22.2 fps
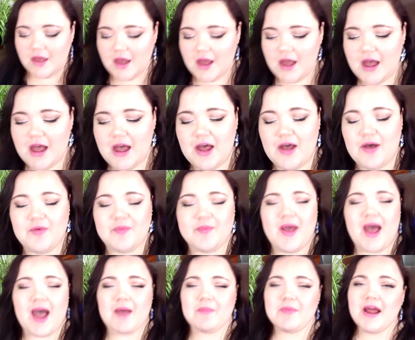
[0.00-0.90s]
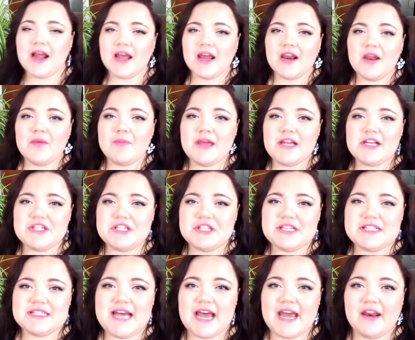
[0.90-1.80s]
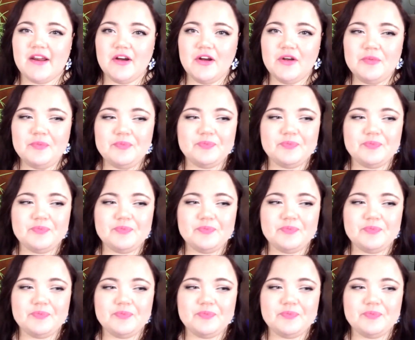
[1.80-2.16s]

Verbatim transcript: um, I'm not going to mention the title